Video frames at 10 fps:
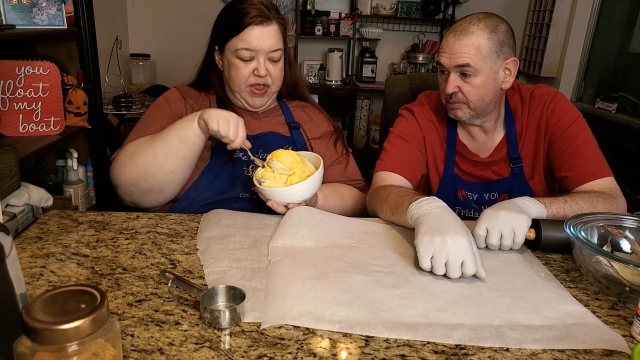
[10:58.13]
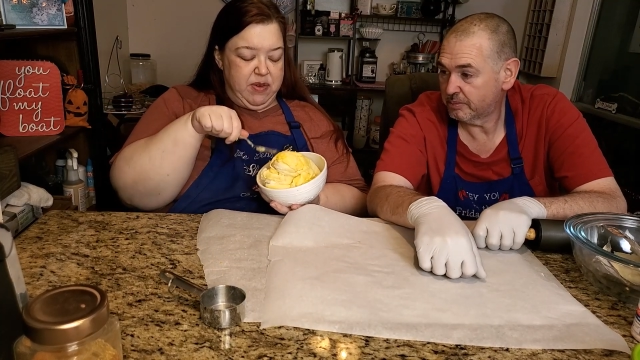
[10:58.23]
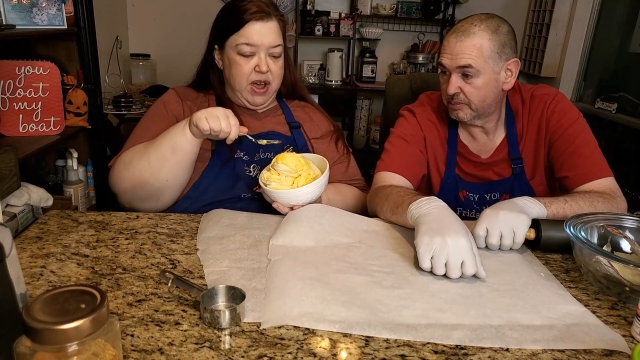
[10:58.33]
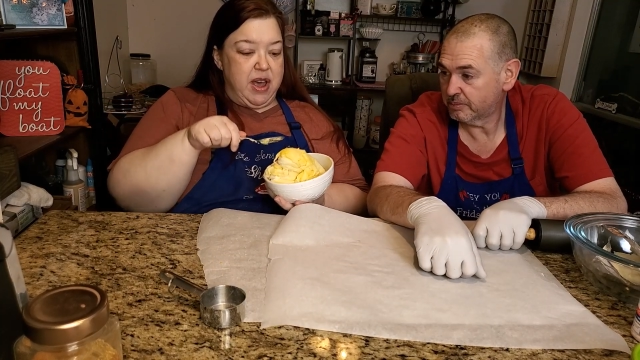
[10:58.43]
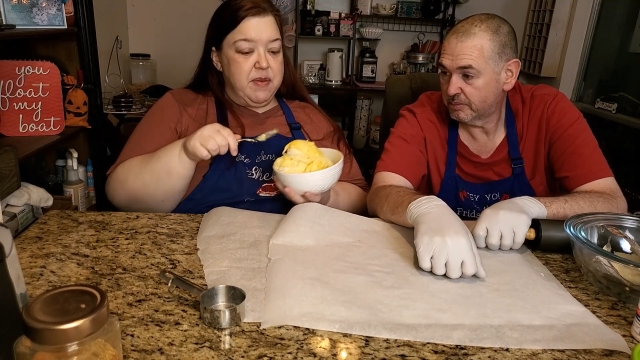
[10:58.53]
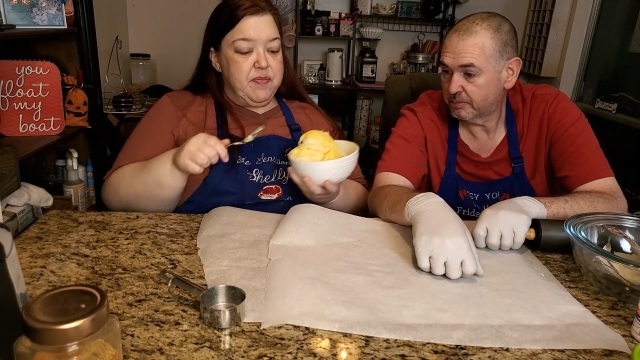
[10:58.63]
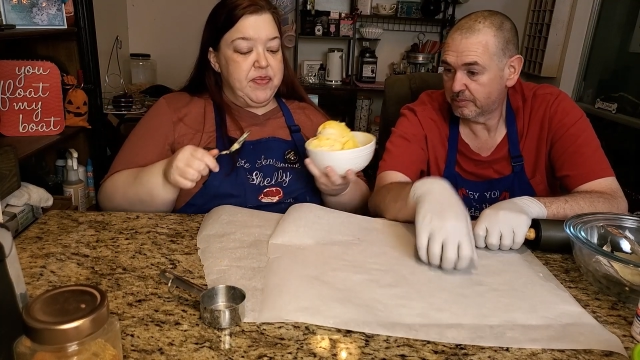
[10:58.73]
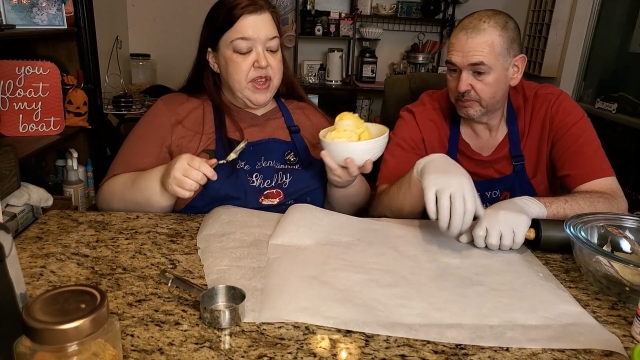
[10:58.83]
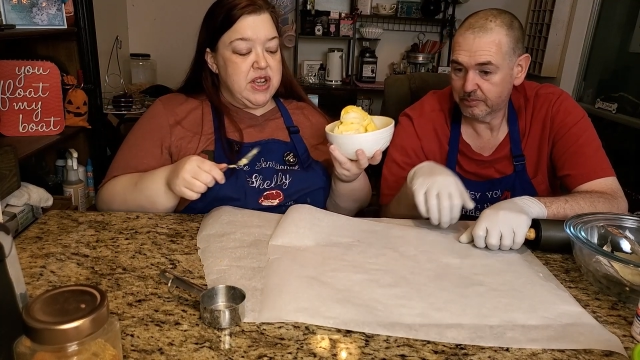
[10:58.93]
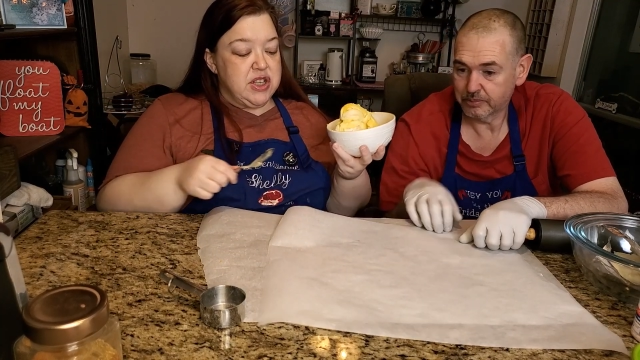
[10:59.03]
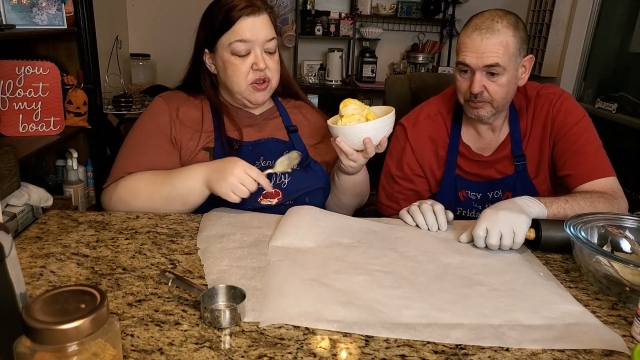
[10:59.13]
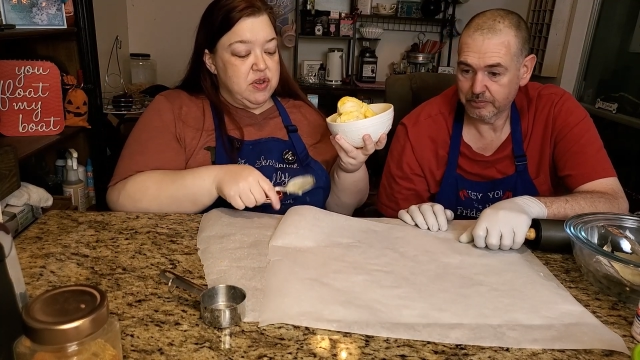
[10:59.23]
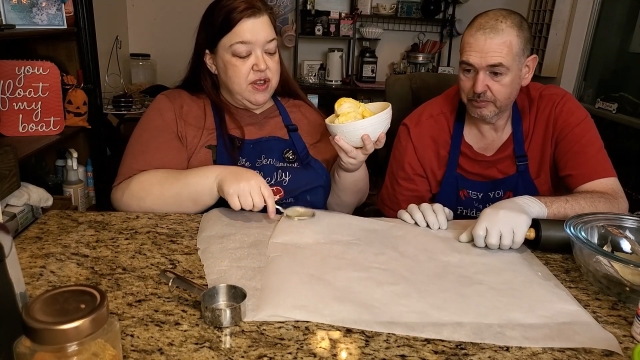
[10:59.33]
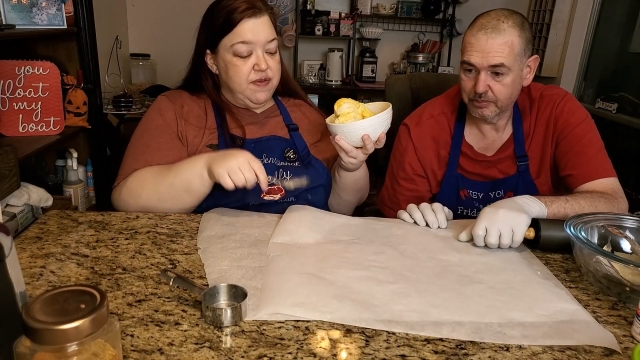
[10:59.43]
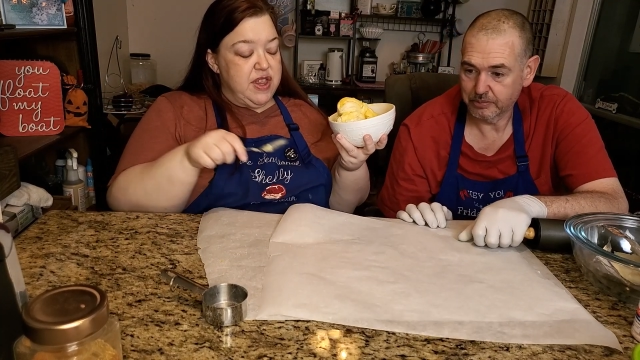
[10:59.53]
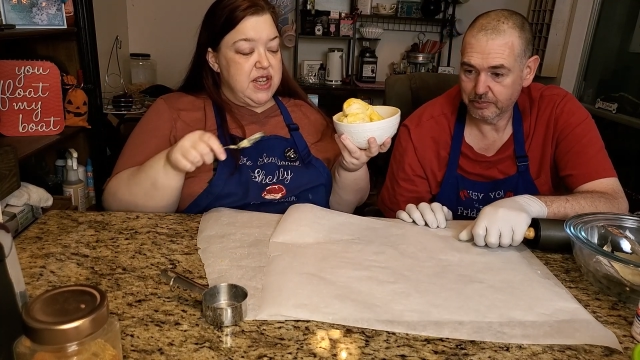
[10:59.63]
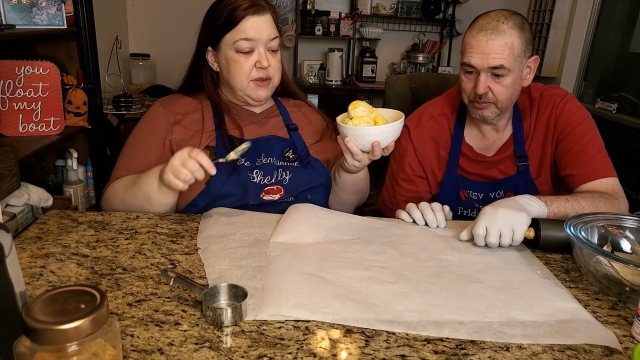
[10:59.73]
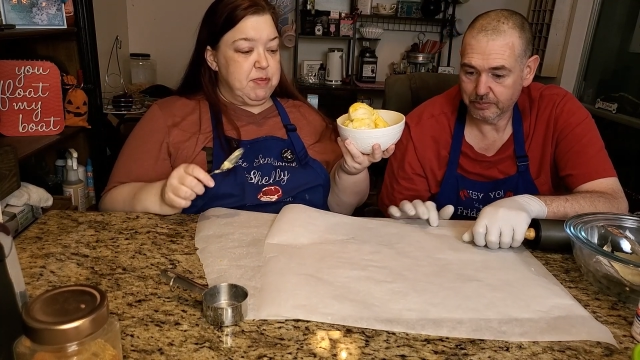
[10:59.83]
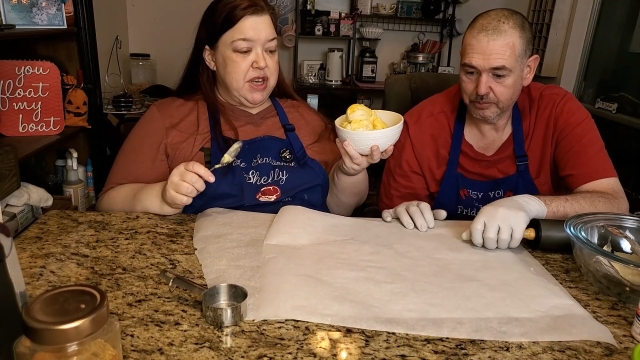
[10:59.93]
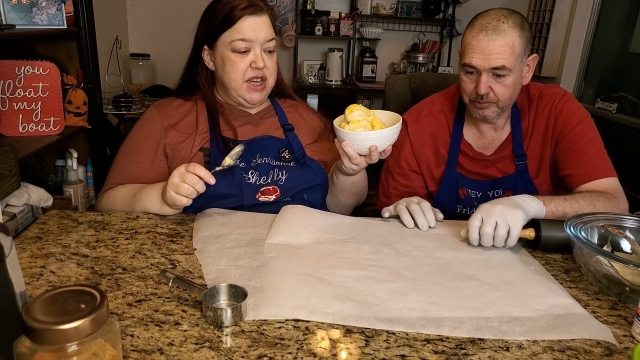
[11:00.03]
Speaker 1: Okay. So lift
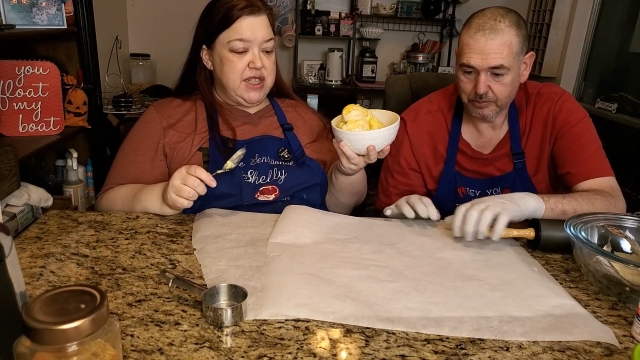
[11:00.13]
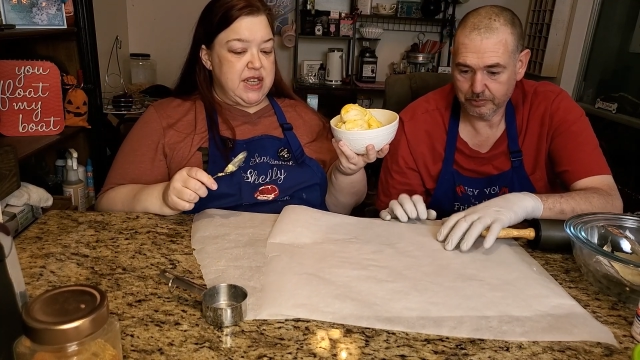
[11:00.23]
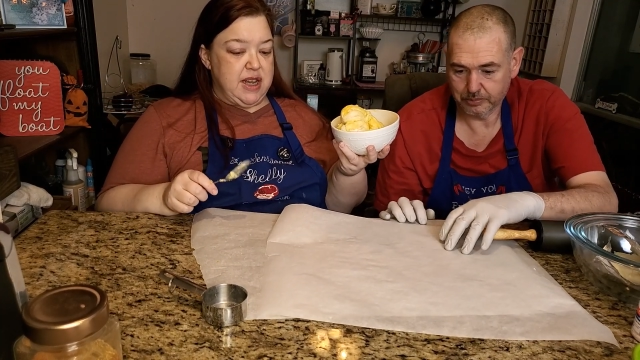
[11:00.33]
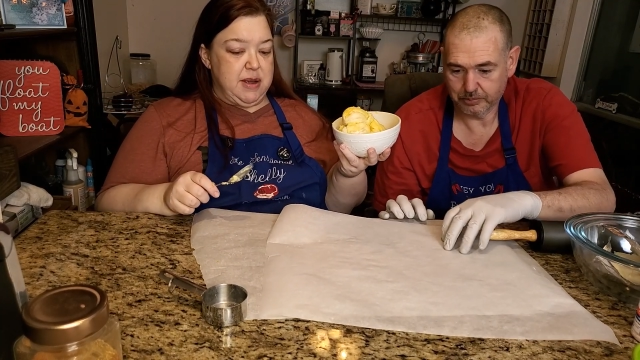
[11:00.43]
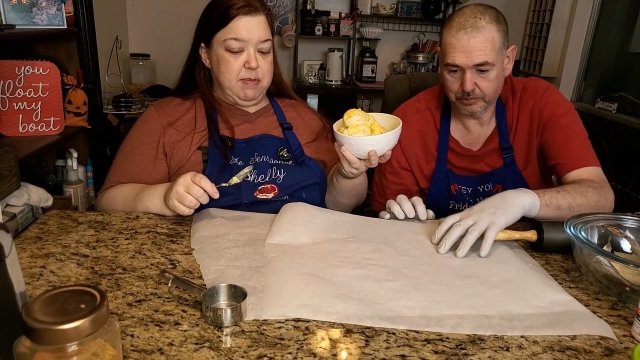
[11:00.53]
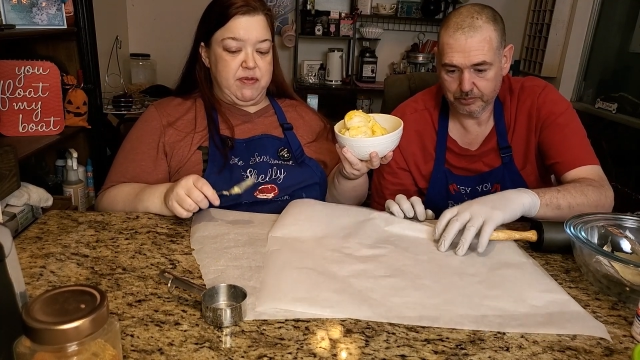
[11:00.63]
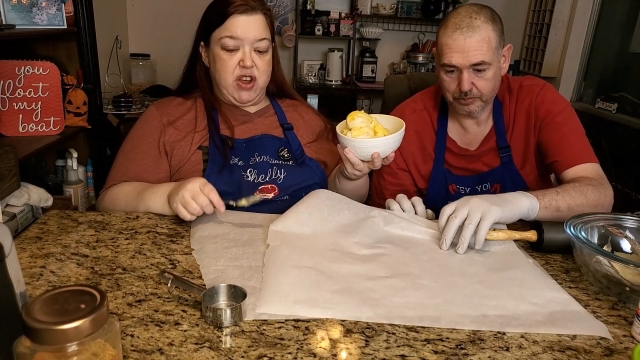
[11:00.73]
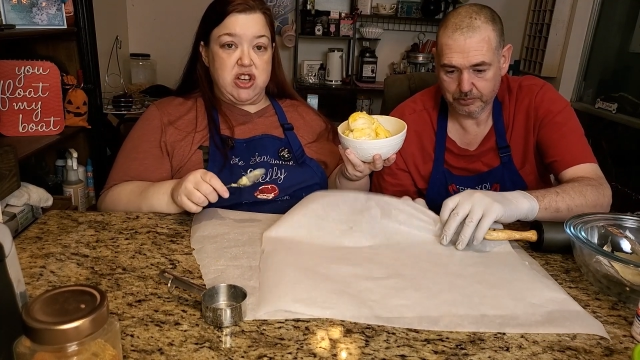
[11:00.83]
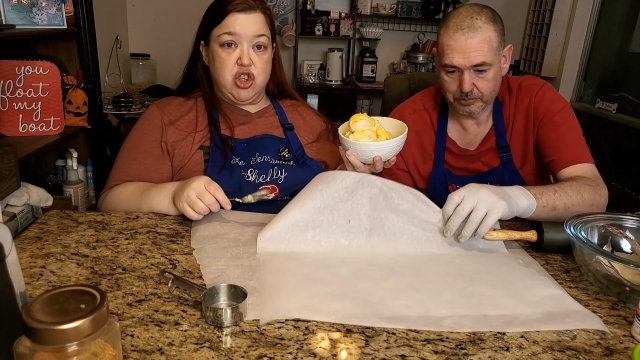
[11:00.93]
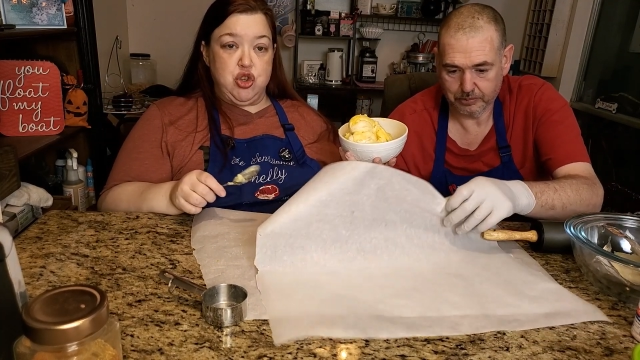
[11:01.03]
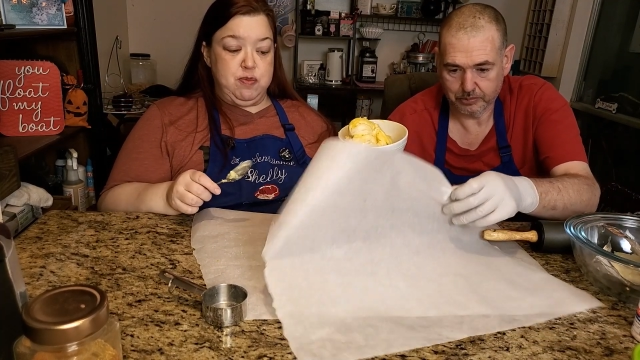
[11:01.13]
this piece up. I've got two